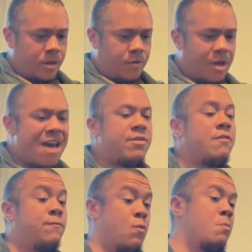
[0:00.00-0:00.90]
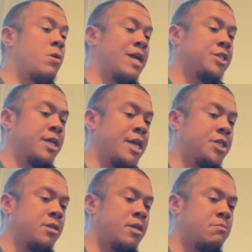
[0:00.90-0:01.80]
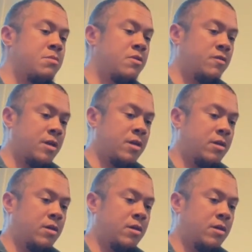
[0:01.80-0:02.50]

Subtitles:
having a formal education in music.